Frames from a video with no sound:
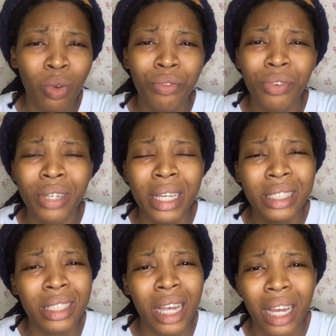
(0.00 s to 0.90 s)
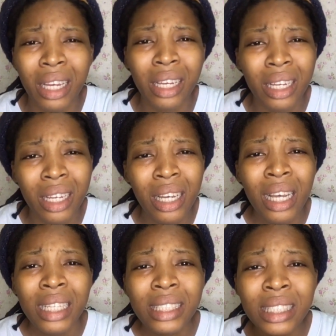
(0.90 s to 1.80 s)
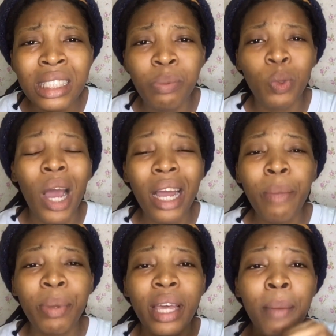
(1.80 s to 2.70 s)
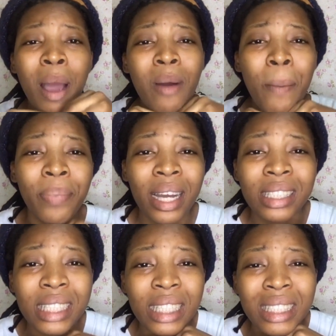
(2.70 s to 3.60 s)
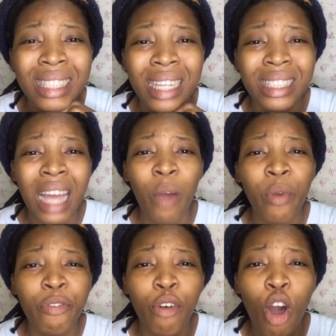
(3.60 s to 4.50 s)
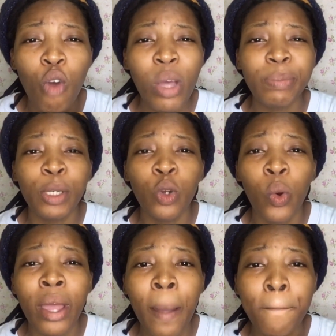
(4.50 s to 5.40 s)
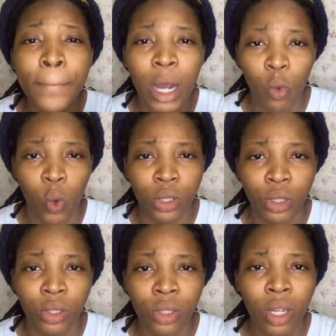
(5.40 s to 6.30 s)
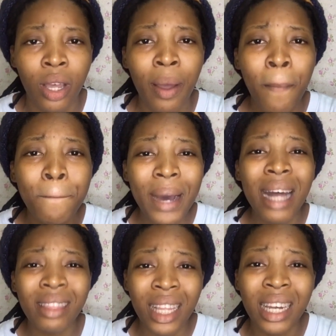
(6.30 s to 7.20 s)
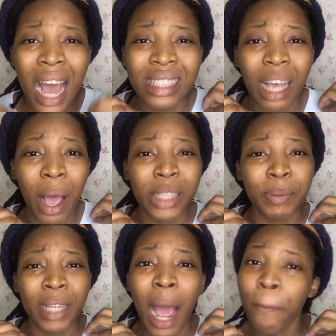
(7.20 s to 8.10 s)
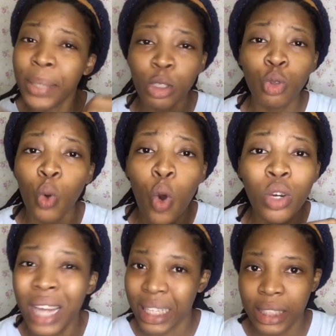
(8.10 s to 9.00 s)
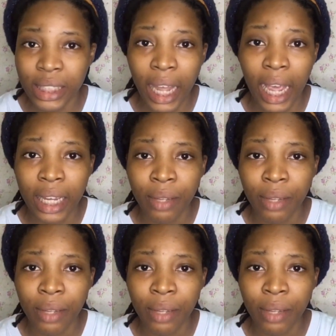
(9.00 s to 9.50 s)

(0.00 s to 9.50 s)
for Nigeria. Since Buhari became our president in Nigeria, we've always been going backward. Bad thing has been happening to Nigeria.